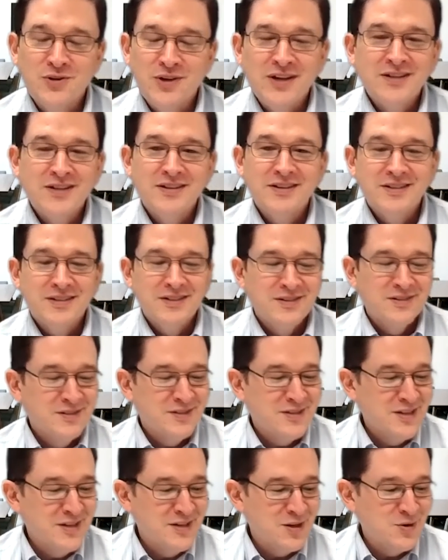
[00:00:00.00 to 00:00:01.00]
not to
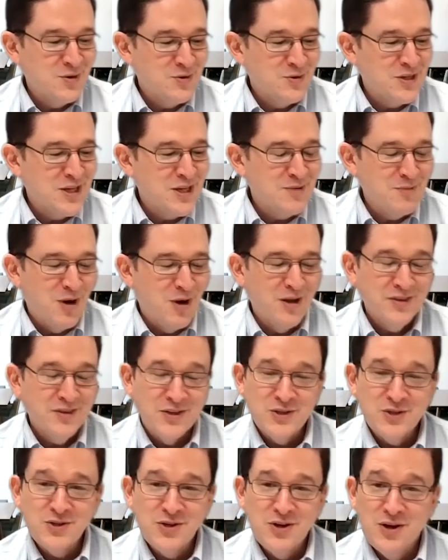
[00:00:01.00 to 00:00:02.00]
keep on
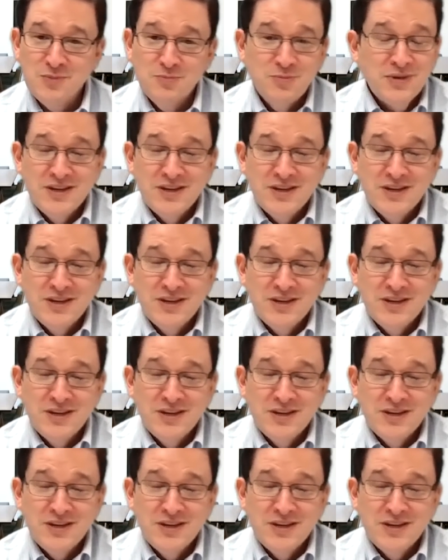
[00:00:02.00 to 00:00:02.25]
this talk,